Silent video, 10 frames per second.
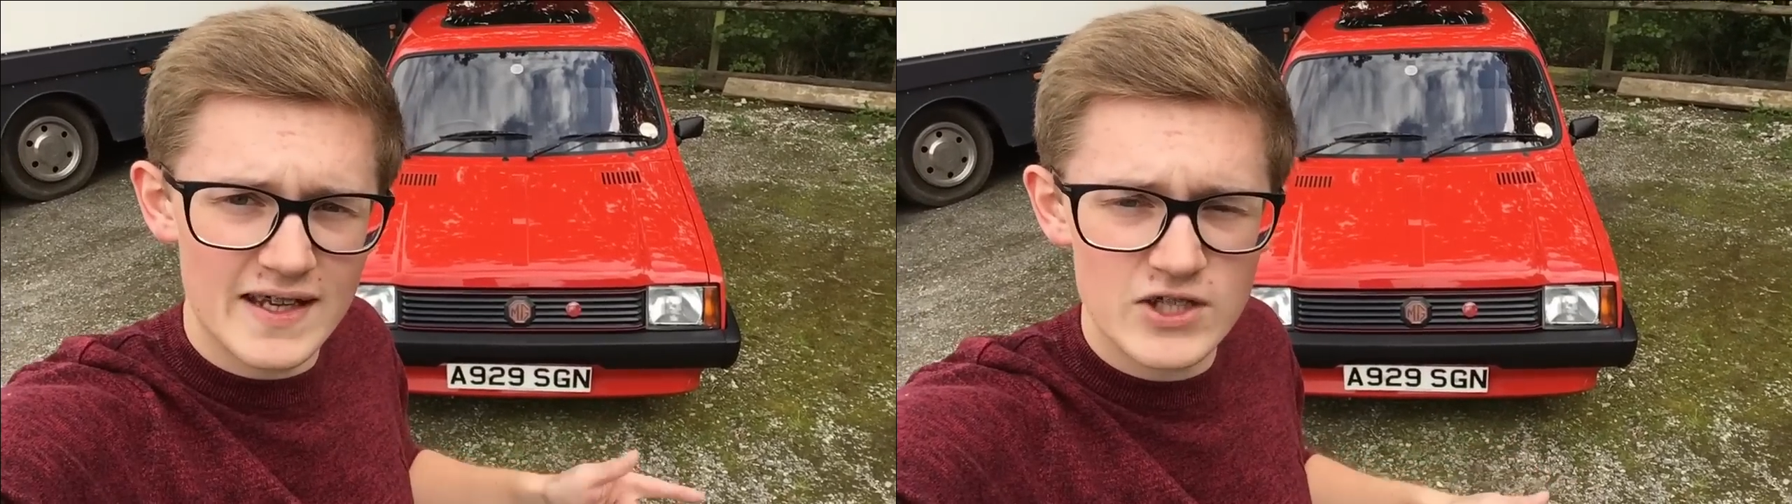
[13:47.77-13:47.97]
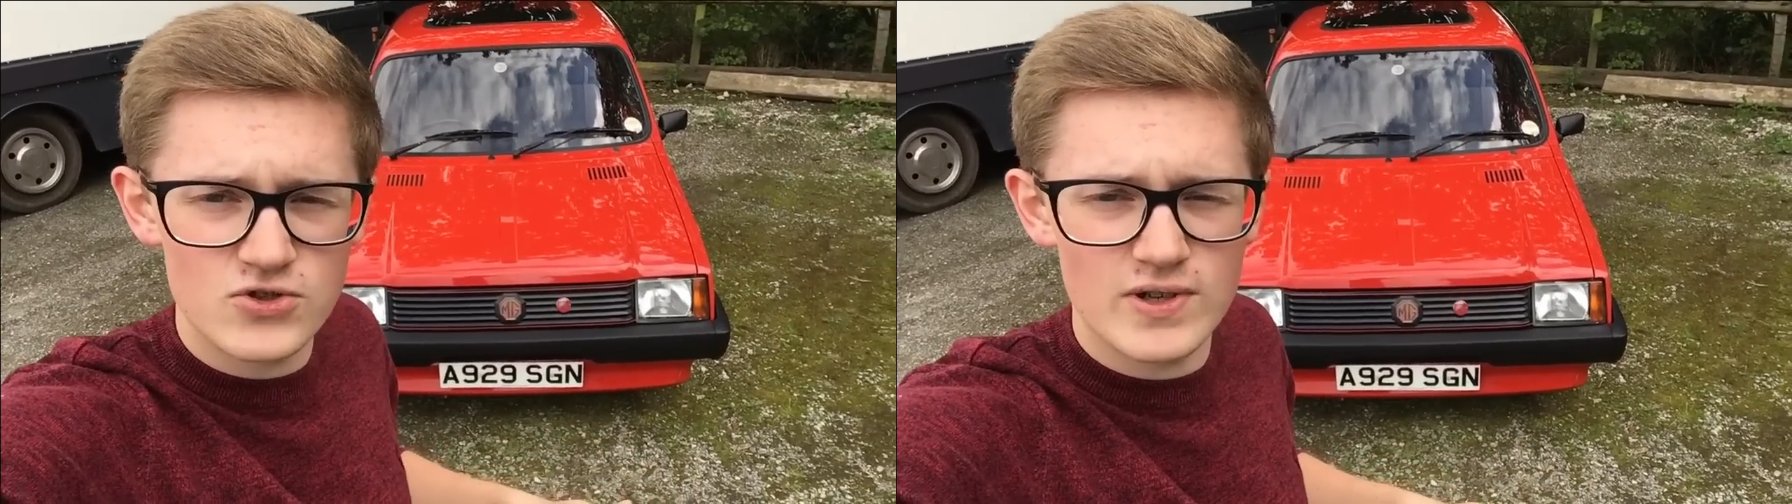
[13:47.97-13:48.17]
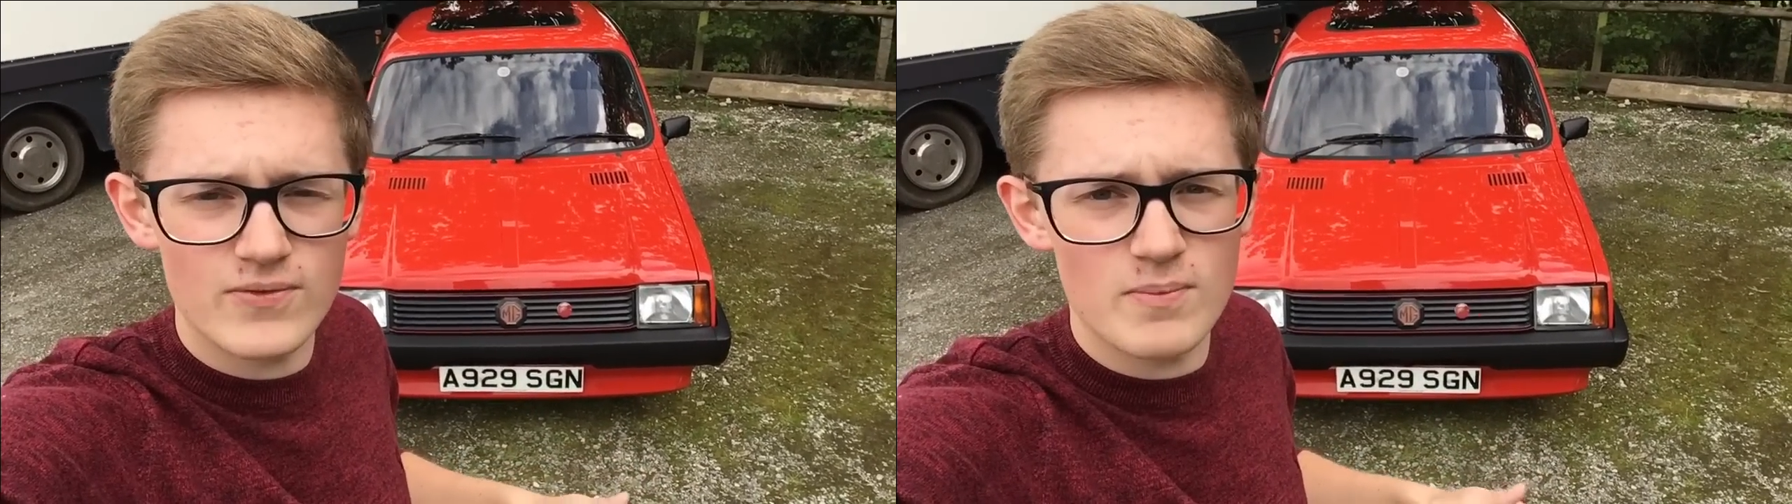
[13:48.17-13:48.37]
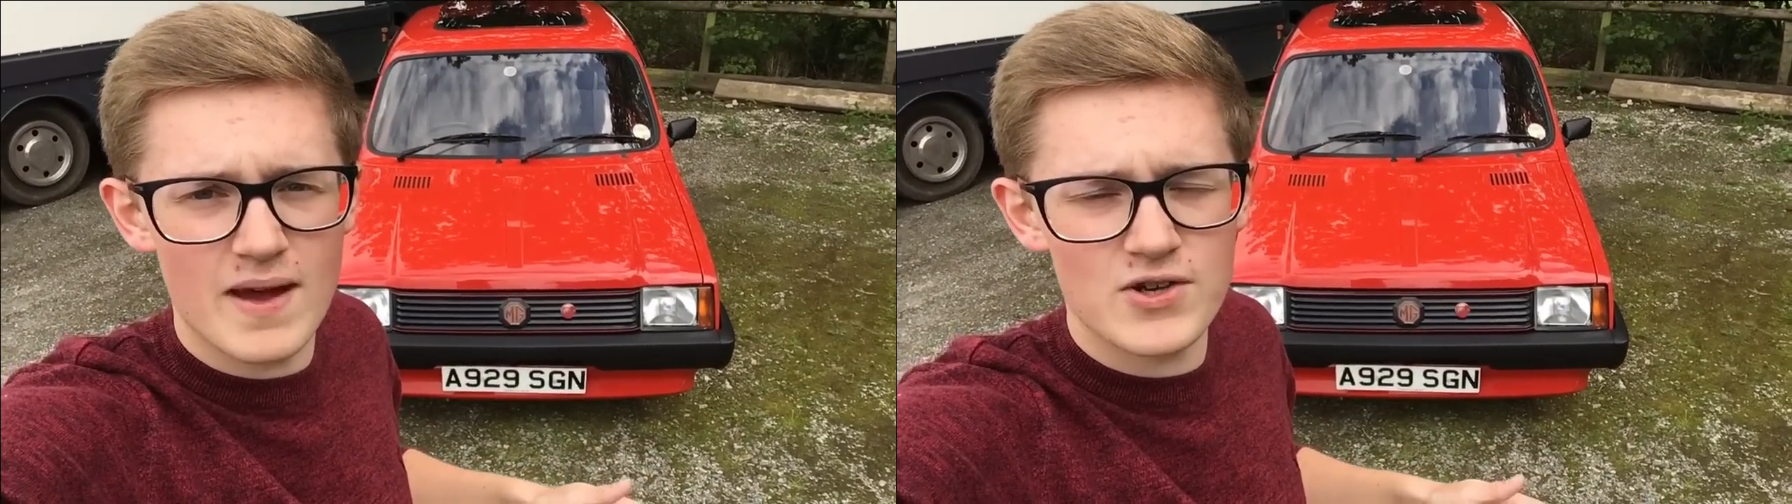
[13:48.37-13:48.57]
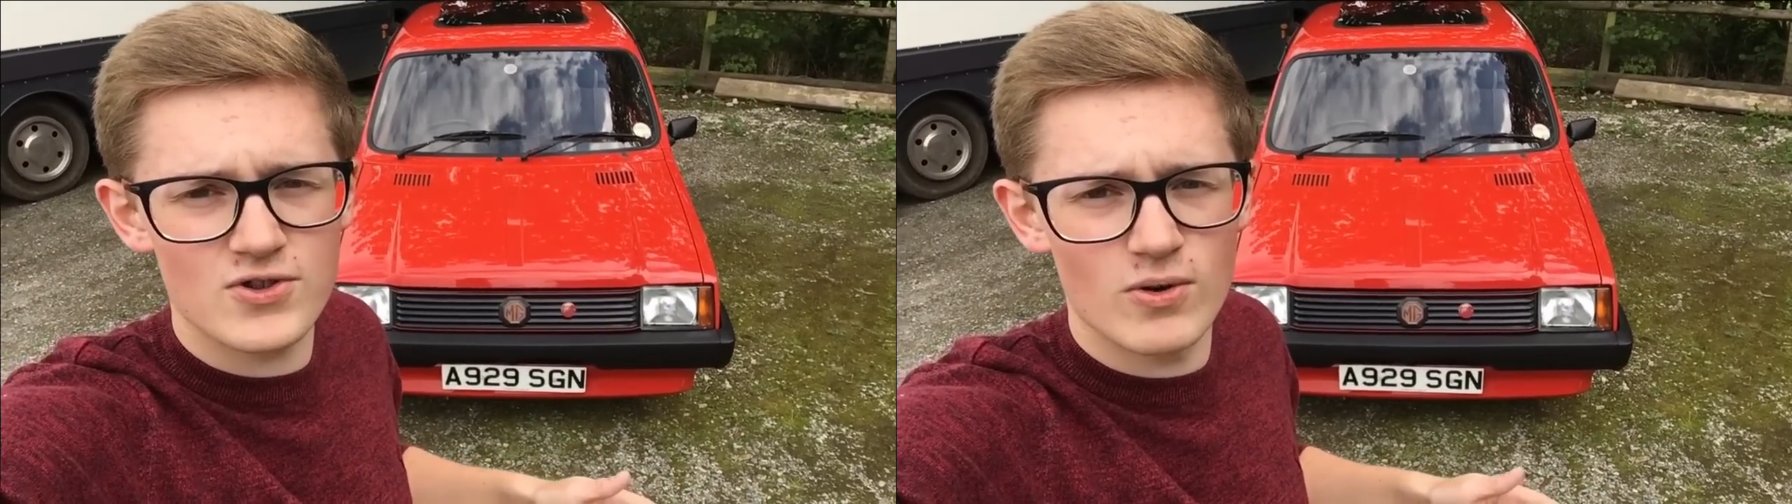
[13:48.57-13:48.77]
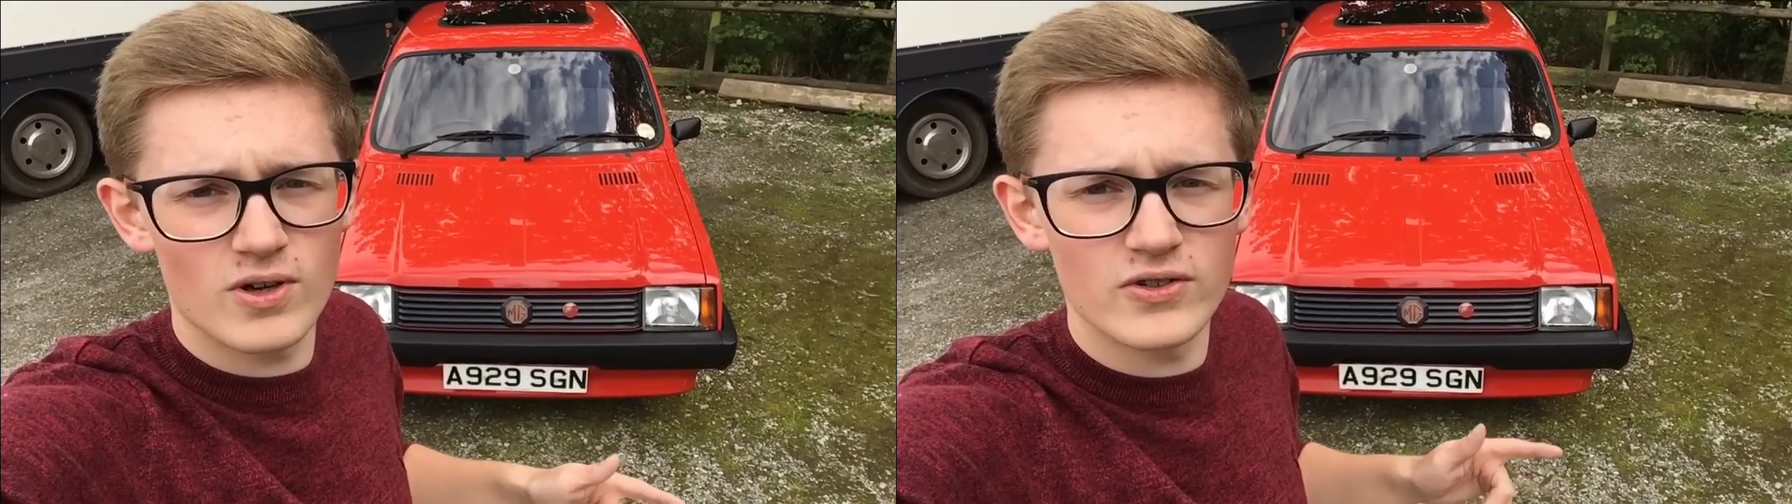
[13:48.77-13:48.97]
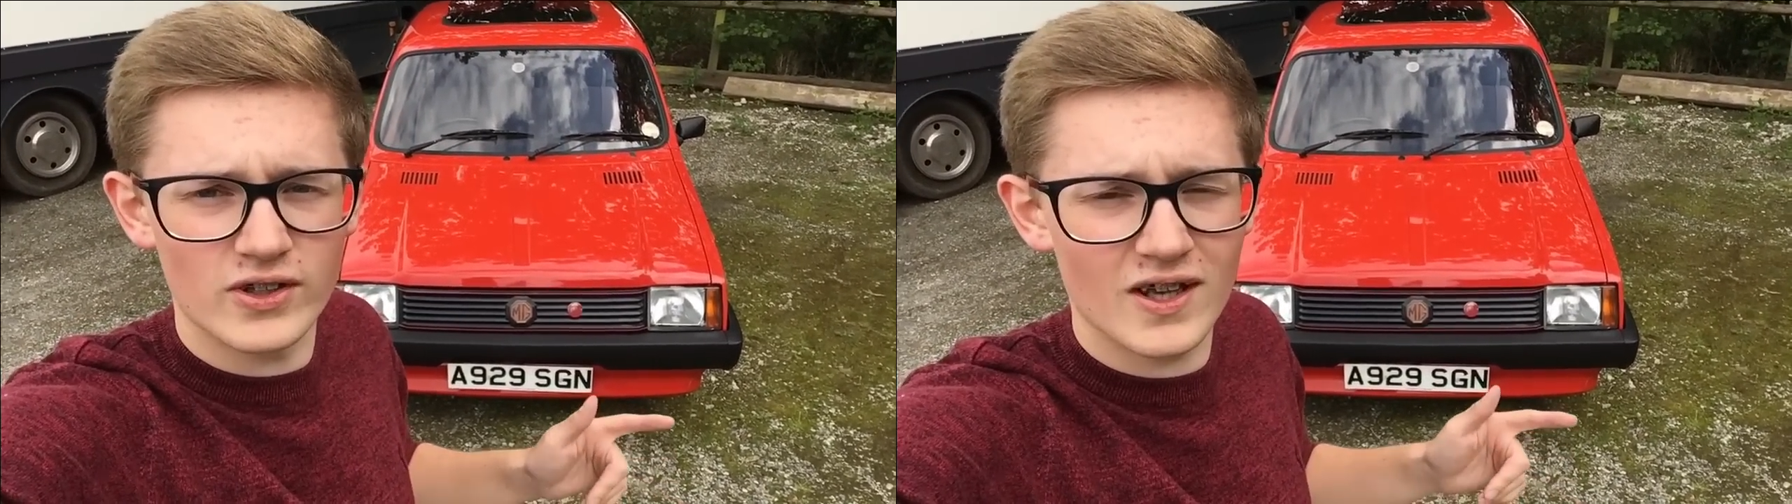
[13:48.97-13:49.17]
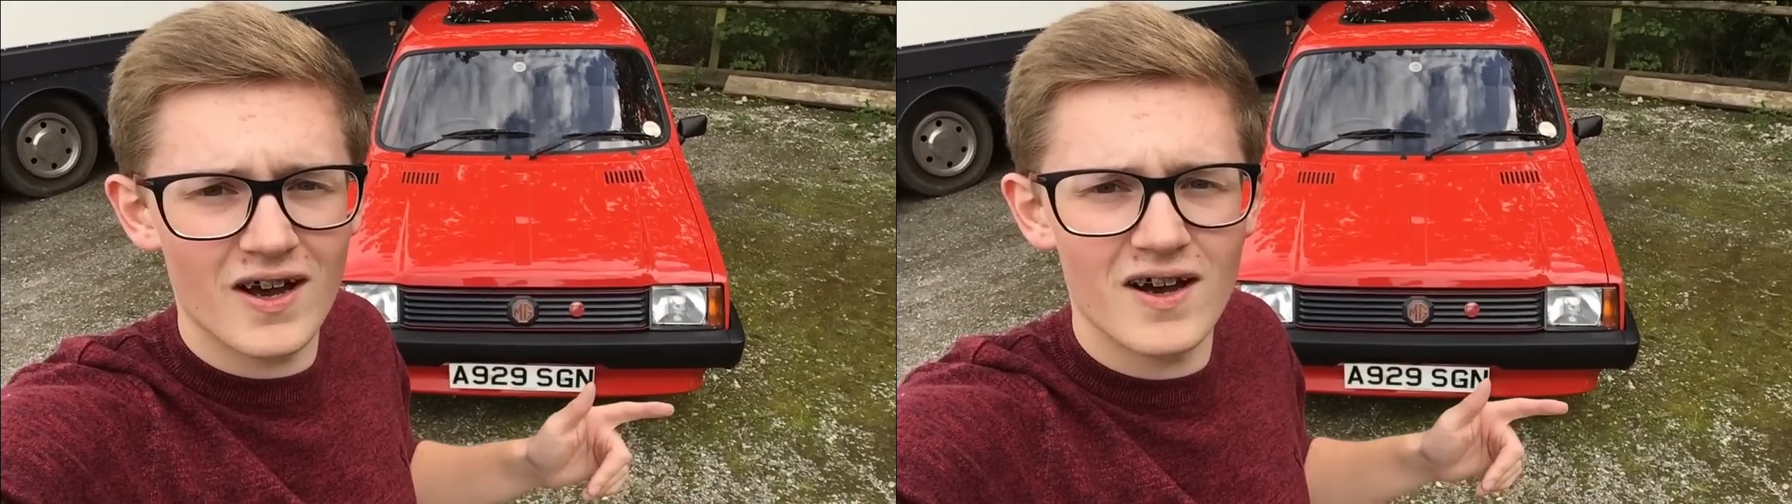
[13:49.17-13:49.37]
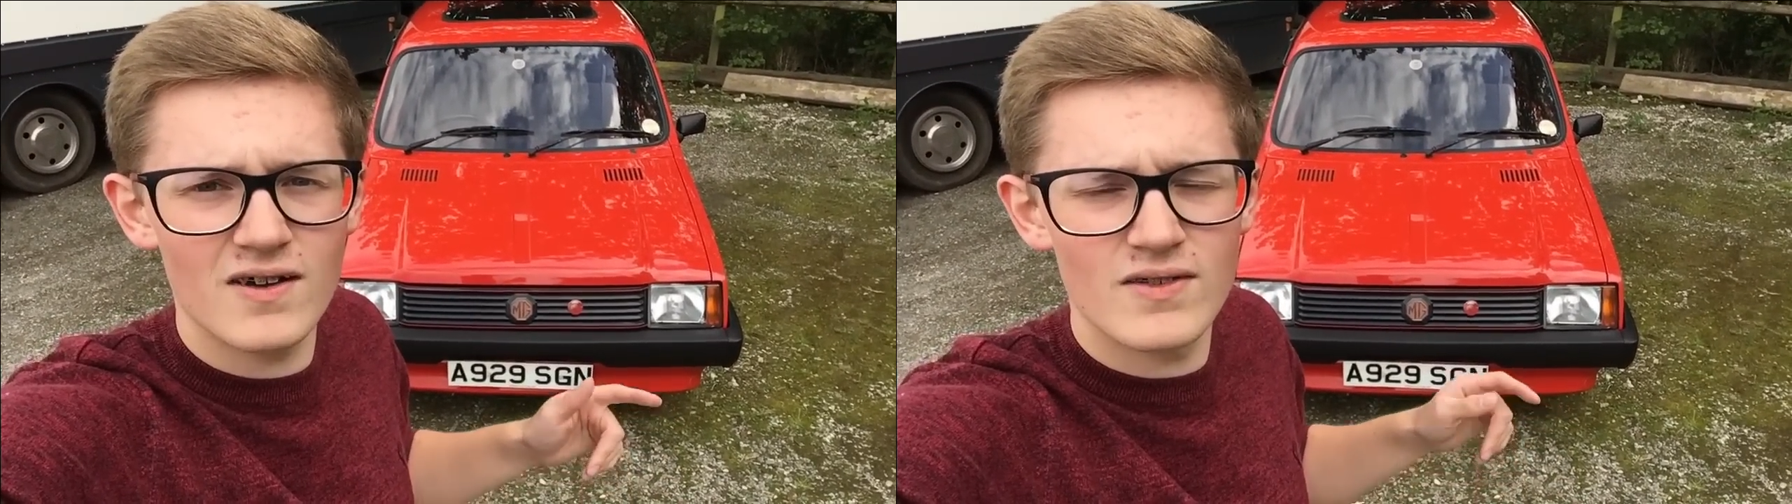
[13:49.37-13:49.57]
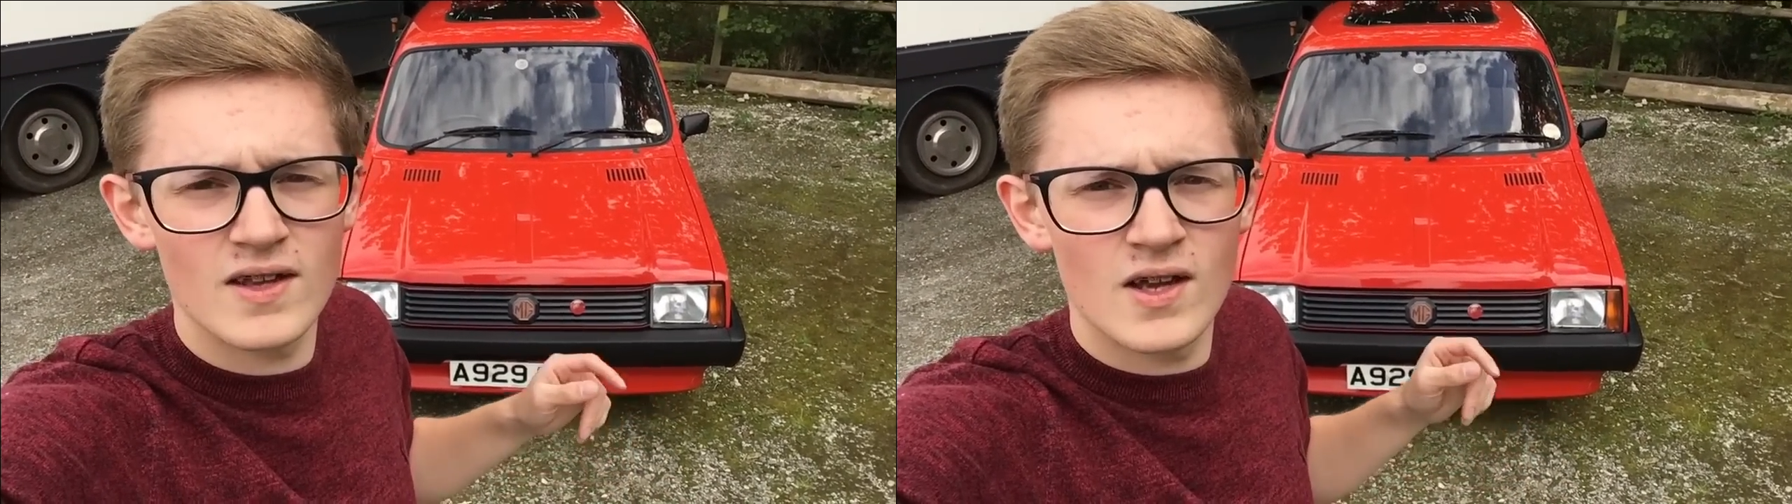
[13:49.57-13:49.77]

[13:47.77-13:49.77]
history of the Metro as a car,